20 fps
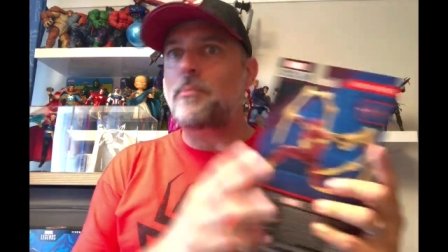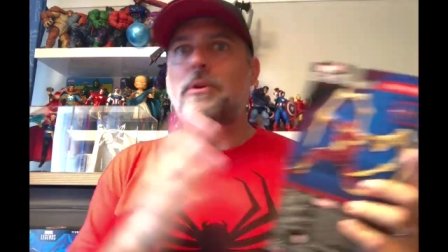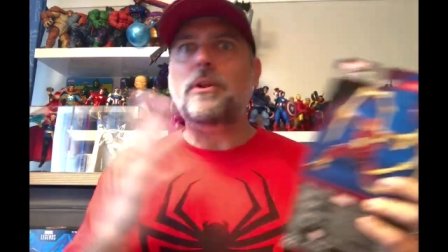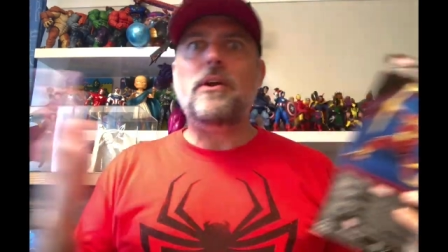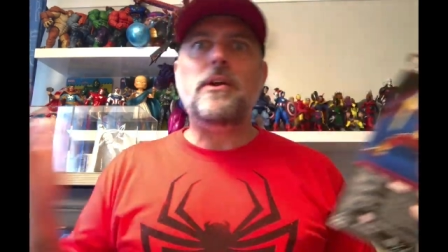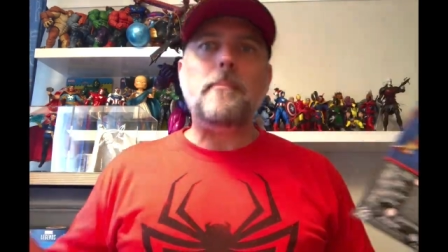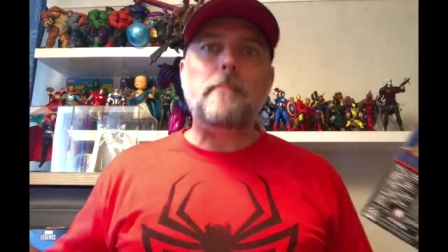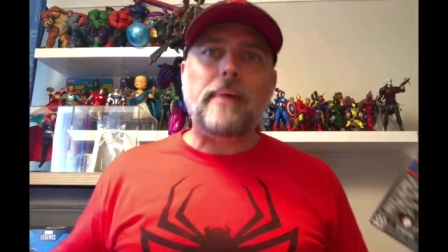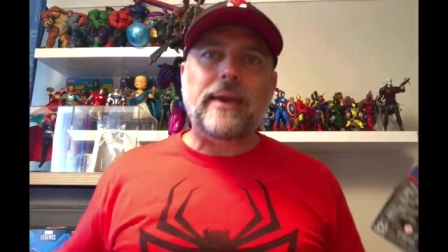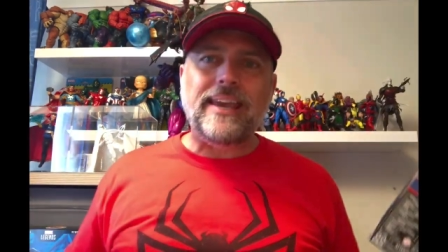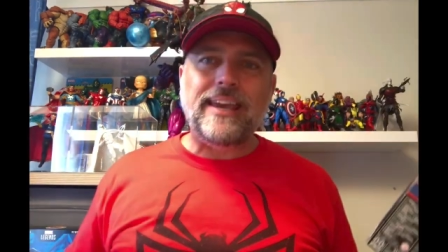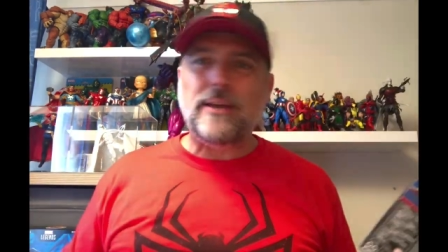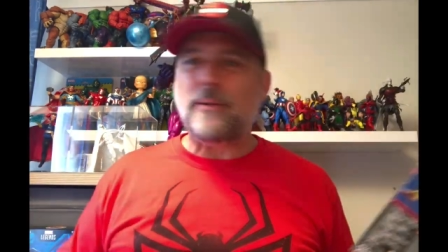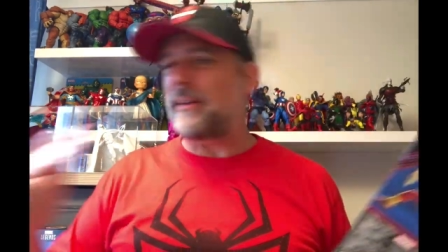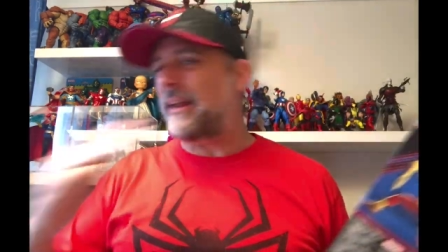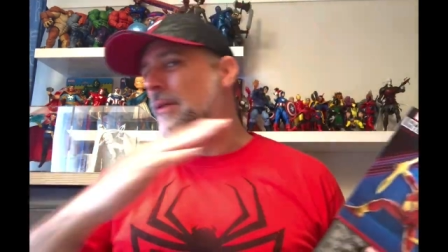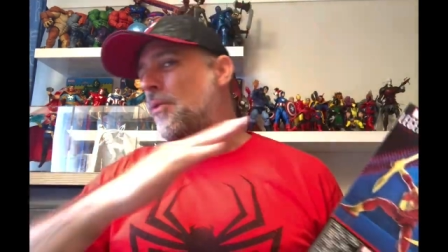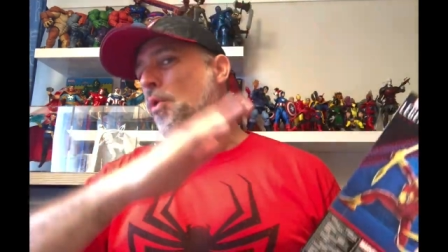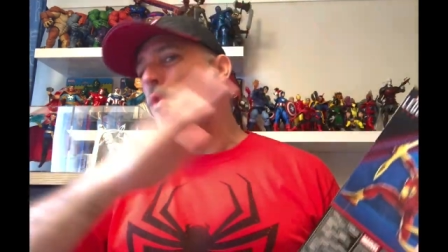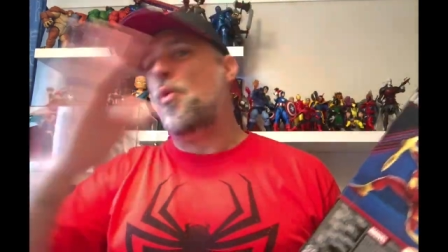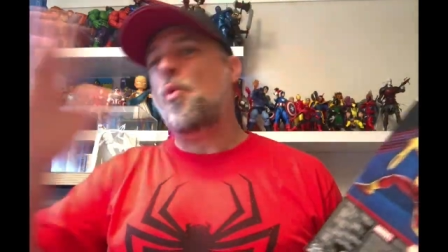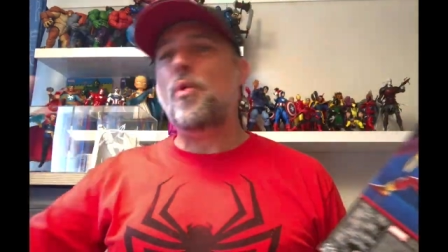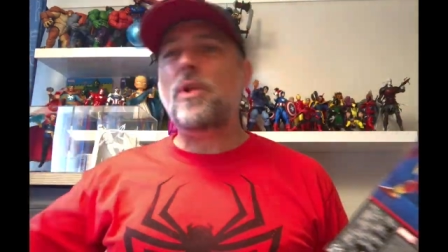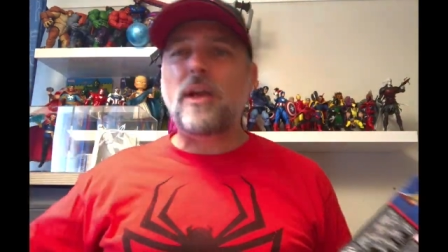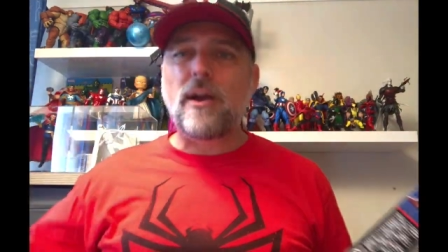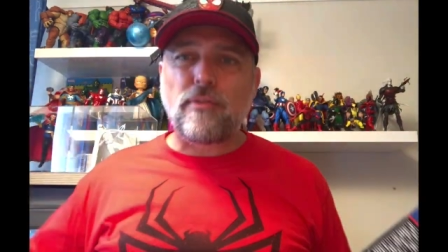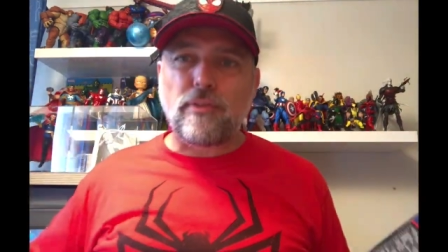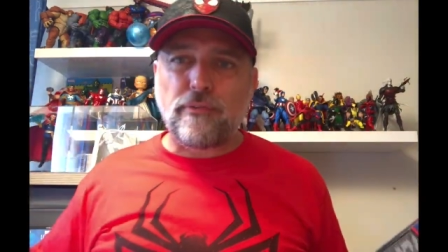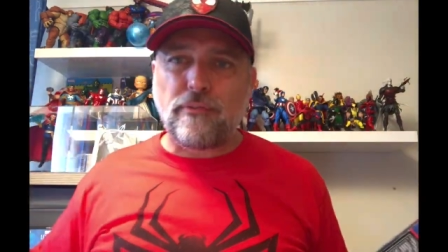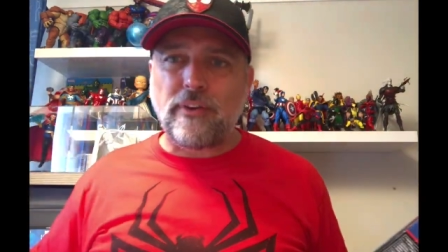We know you're making them now. All the
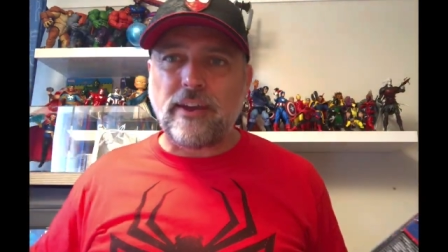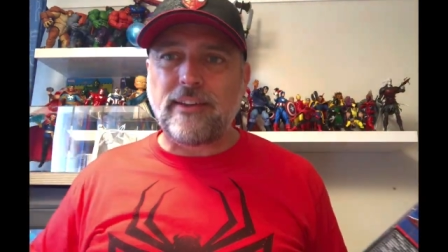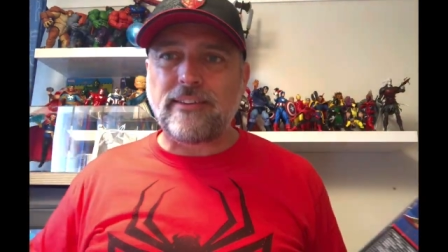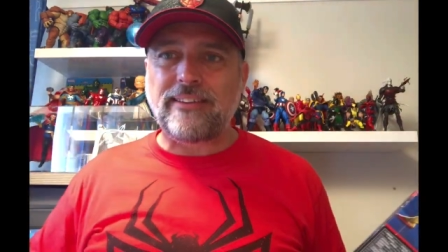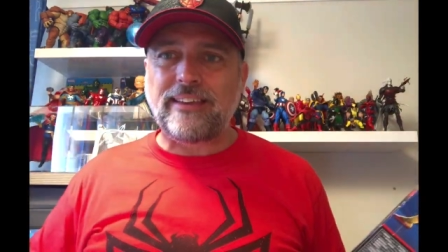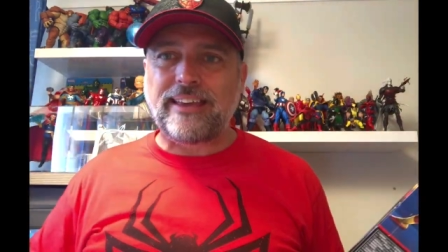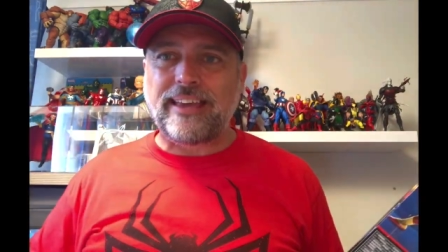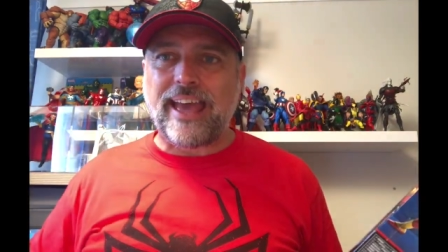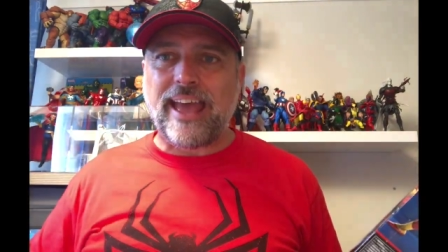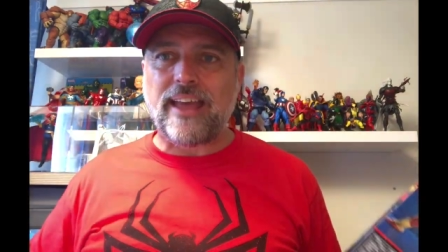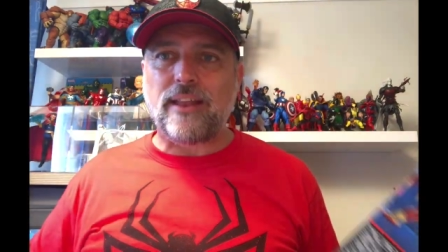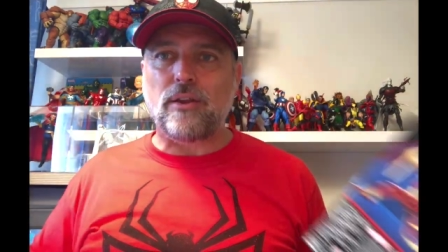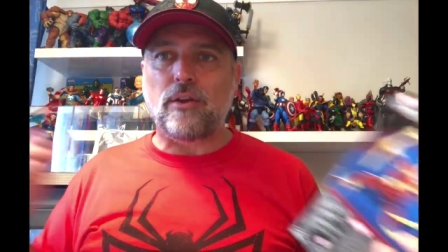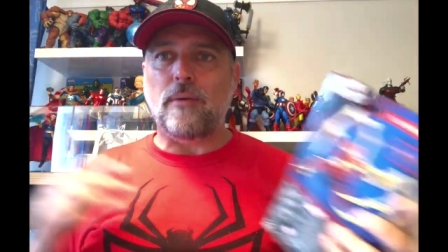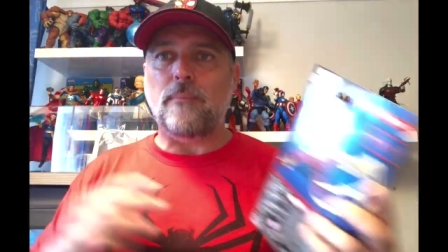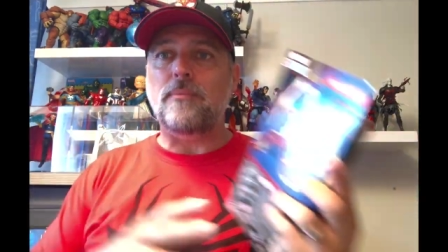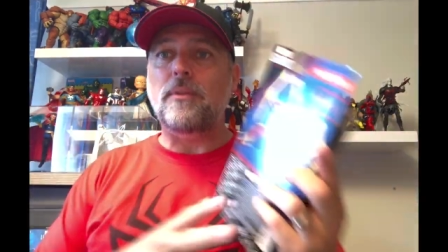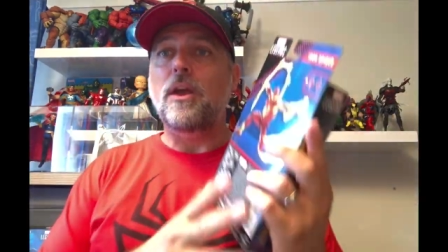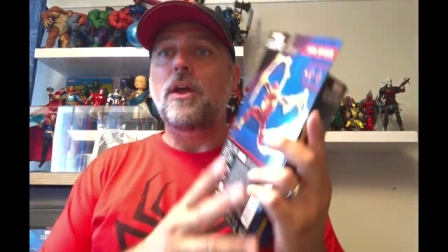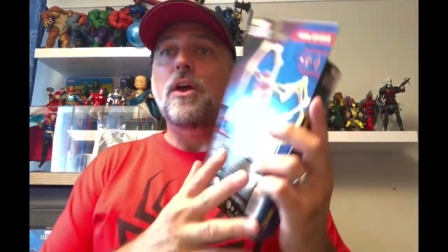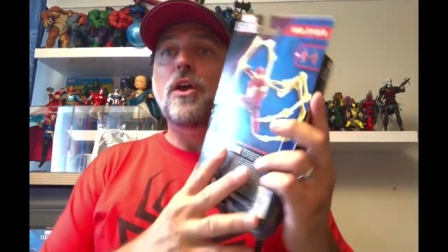other figures are getting them.